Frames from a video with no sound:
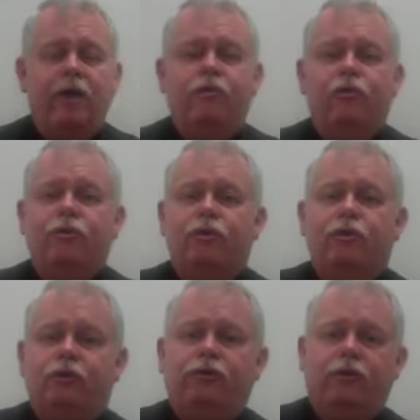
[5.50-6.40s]

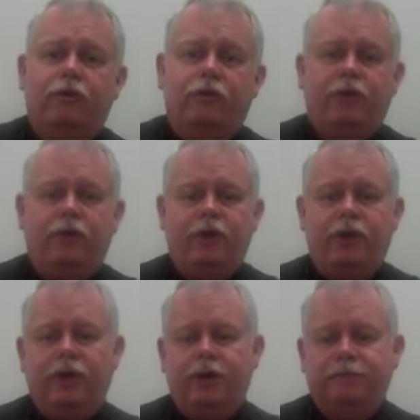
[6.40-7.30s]
introduce
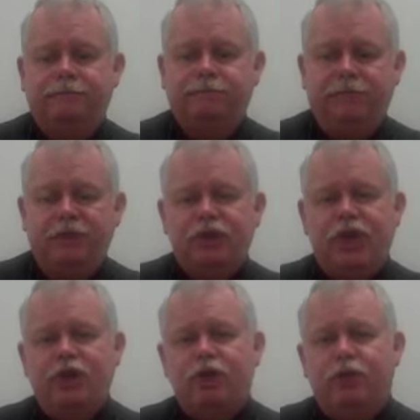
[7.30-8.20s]
the, uh, the
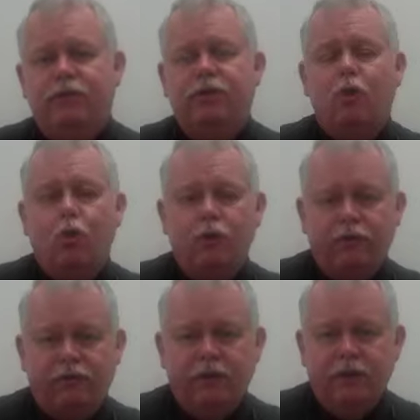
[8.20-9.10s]
section of the
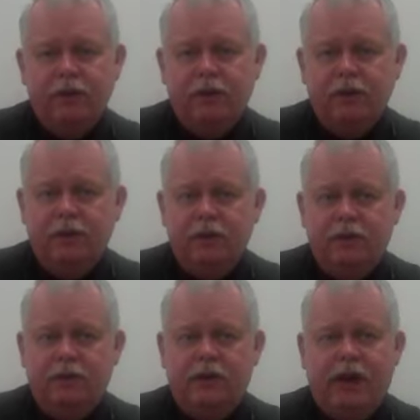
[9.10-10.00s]
course
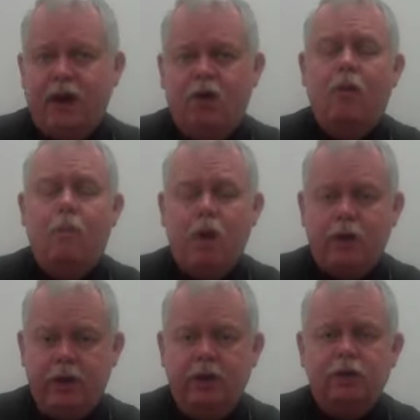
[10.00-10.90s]
that I call
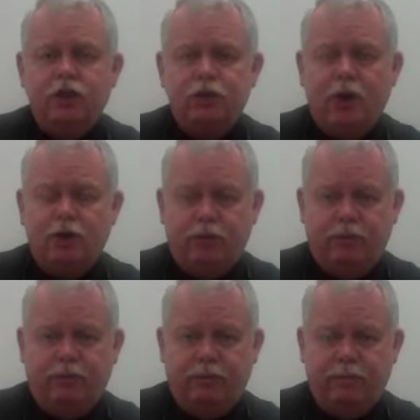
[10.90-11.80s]
Market
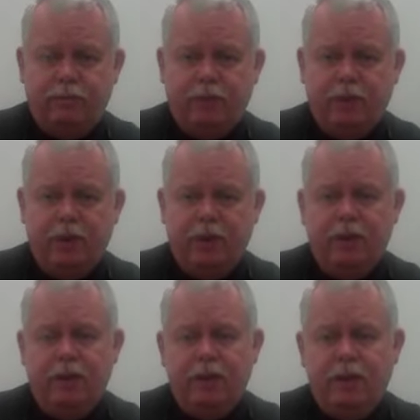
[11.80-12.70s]
Structures.
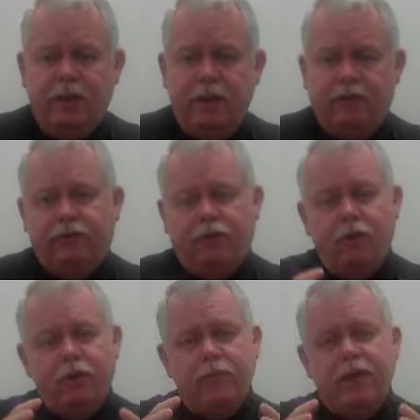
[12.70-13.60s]
It's
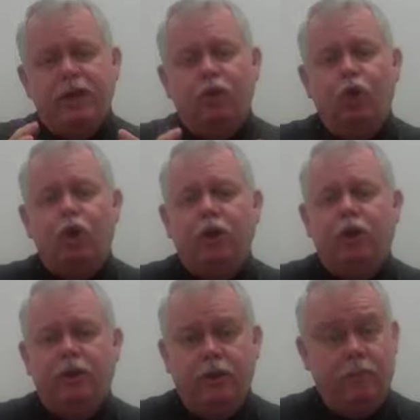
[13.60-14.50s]
going to be a look
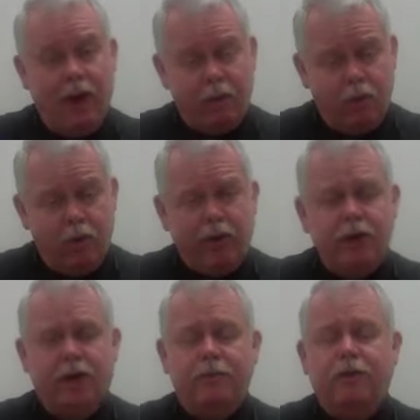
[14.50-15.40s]
in
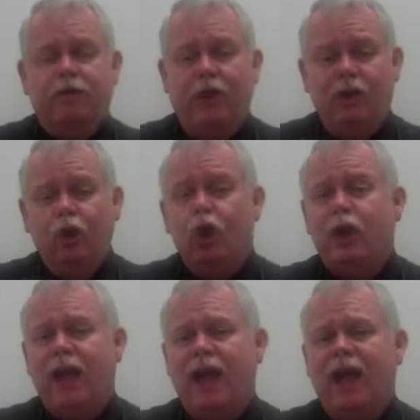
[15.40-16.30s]
microeconomics, a look
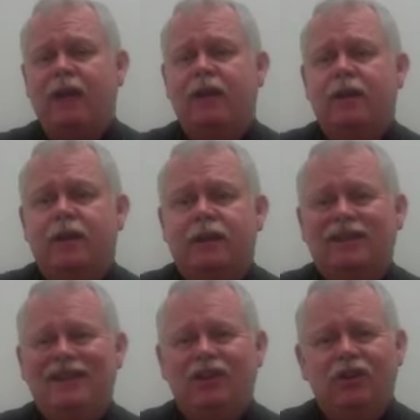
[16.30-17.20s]
at
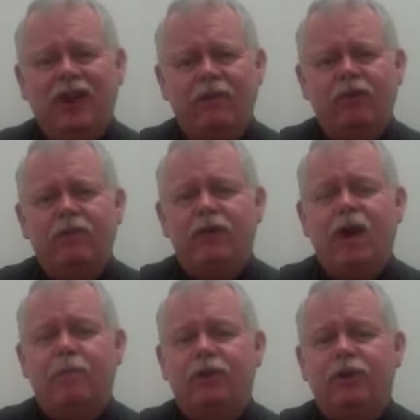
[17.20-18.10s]
the level of
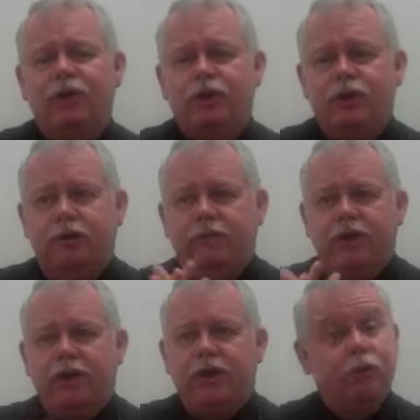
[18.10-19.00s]
competition and
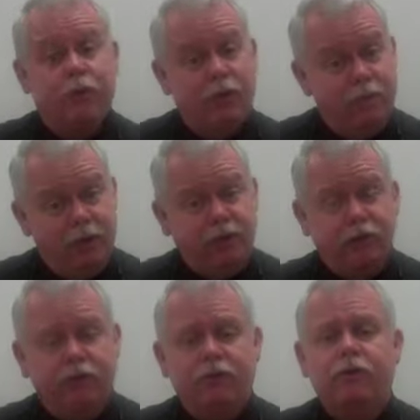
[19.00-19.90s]
various for the
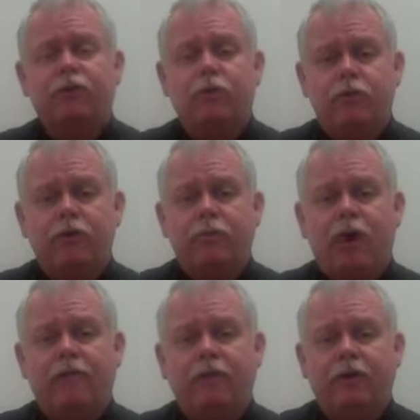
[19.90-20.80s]
businesses in terms of their
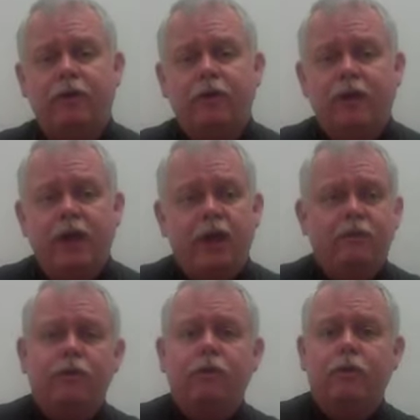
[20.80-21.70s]
profit, and
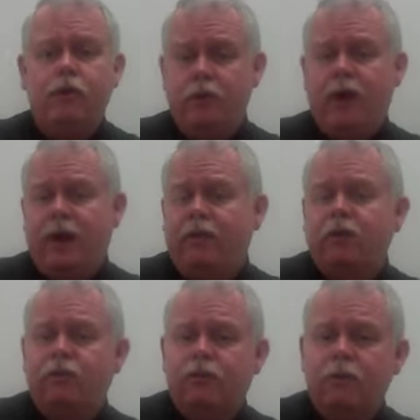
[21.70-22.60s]
for you and I, the
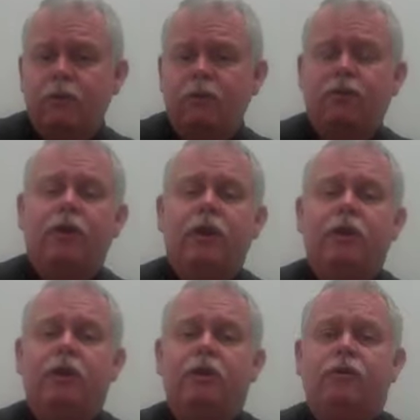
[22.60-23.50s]
consumers,
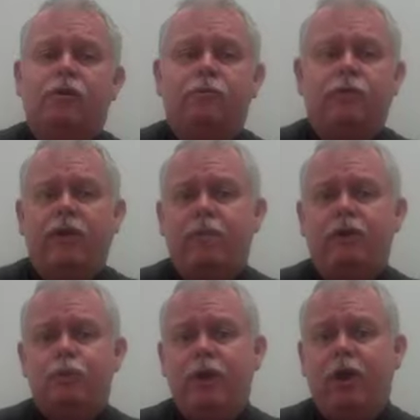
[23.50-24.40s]
in terms of how
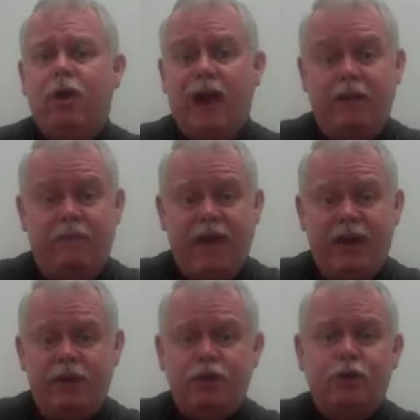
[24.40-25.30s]
much we are
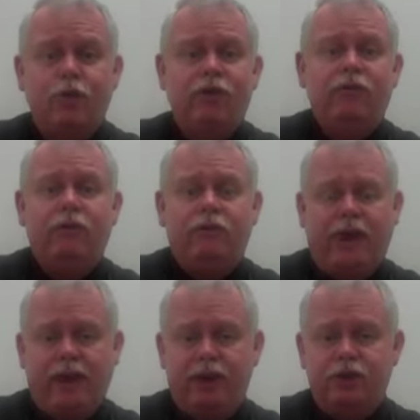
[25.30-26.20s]
advantaged or
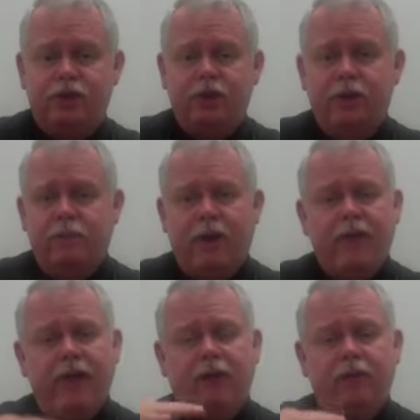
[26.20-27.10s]
disadvantaged by
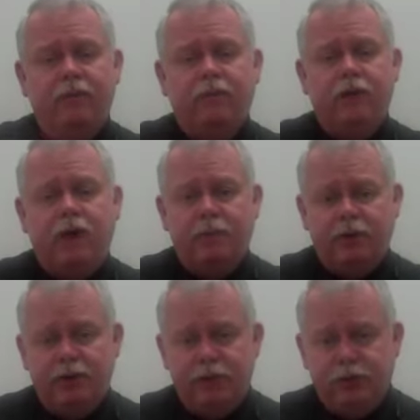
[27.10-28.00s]
that level of
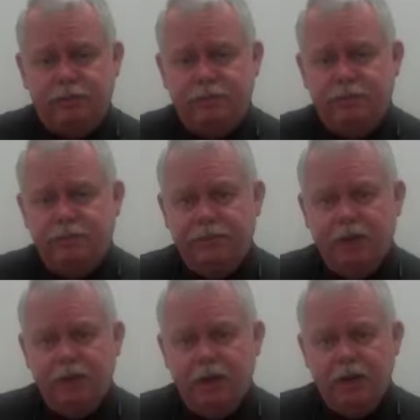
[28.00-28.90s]
competition.
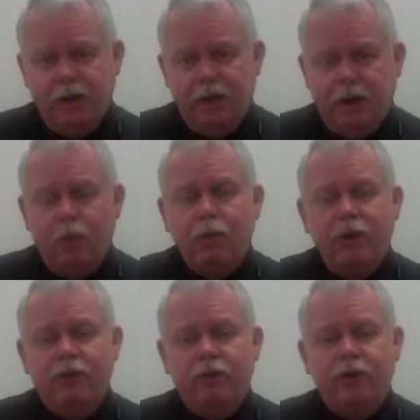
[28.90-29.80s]
Now, when
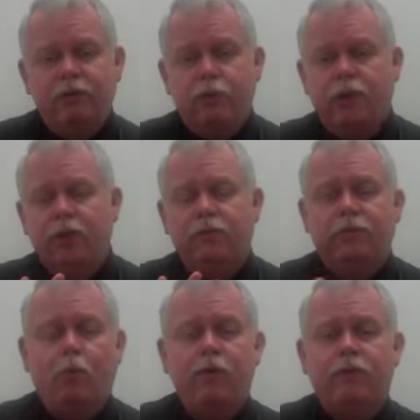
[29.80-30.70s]
we do this, we're going to look at
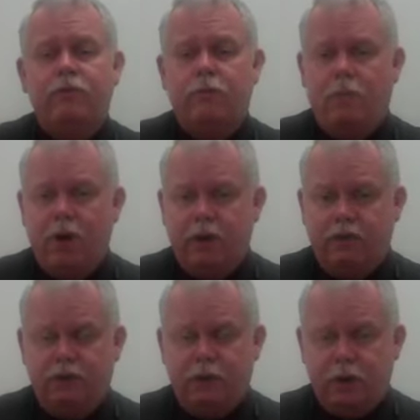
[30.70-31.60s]
four different market
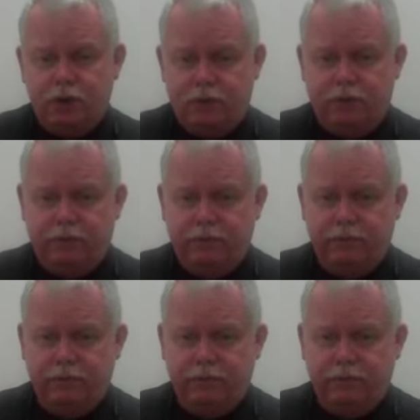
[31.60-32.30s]
structures.